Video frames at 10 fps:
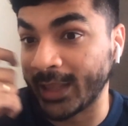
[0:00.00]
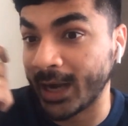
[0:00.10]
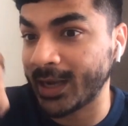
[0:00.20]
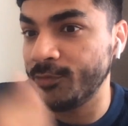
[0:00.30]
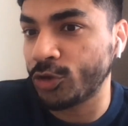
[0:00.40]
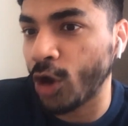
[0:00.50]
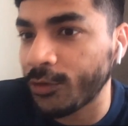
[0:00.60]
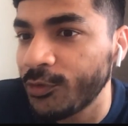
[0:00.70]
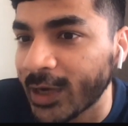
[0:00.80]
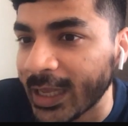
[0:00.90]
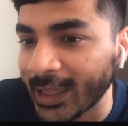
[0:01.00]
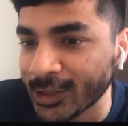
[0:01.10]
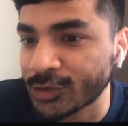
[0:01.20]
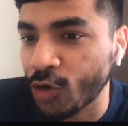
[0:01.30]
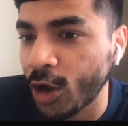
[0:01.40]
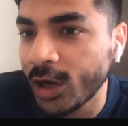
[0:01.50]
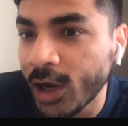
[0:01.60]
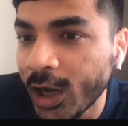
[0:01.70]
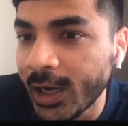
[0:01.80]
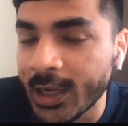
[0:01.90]
at that time we thought we were taking this call
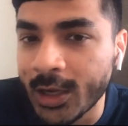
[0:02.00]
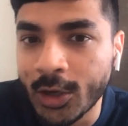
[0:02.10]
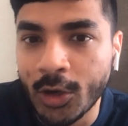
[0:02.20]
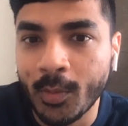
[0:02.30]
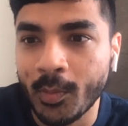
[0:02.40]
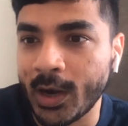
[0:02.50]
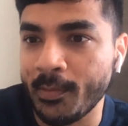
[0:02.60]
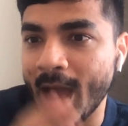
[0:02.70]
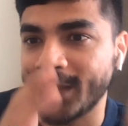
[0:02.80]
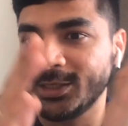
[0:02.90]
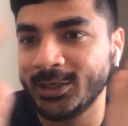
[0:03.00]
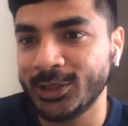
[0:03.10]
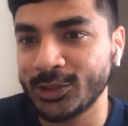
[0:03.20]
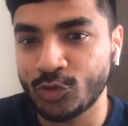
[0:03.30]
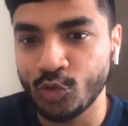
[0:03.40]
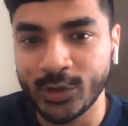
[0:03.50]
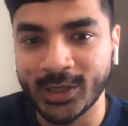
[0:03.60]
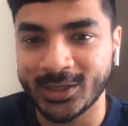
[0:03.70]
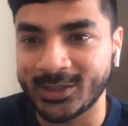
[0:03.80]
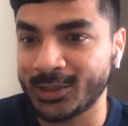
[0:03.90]
early, but imagine in these 2
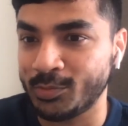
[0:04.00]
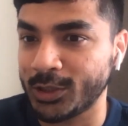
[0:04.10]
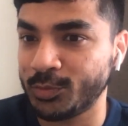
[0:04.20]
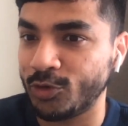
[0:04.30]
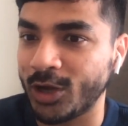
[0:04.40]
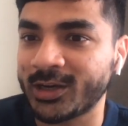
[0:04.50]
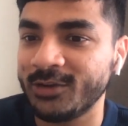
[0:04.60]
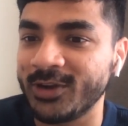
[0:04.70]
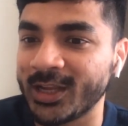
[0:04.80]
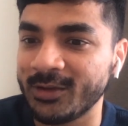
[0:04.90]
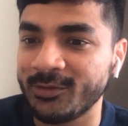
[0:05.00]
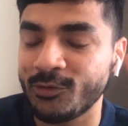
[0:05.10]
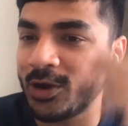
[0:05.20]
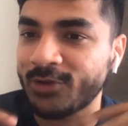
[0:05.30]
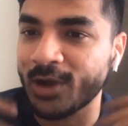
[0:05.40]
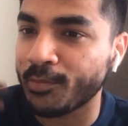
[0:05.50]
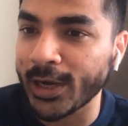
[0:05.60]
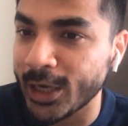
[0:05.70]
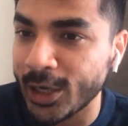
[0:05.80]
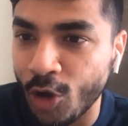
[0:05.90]
years, this much productivity, we would have
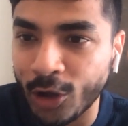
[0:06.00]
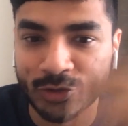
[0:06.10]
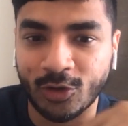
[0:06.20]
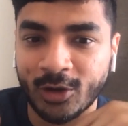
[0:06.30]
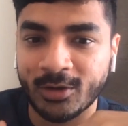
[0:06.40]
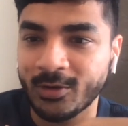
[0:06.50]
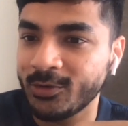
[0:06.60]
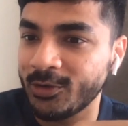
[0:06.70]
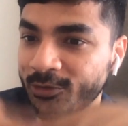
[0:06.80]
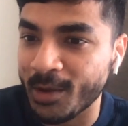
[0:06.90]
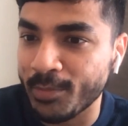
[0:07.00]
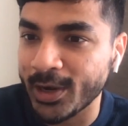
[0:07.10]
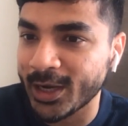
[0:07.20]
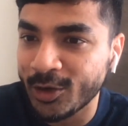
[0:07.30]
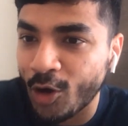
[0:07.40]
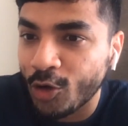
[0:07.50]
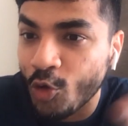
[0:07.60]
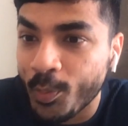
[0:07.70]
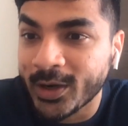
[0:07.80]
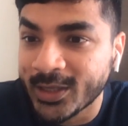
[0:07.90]
completely lost, or we would completely not
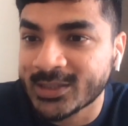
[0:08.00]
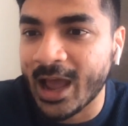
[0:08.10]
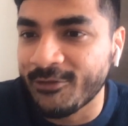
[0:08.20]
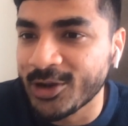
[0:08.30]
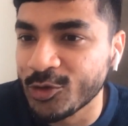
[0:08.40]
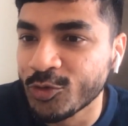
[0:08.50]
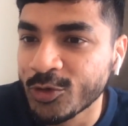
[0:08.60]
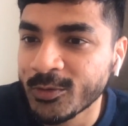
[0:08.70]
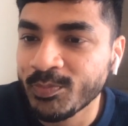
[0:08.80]
opened this avenue.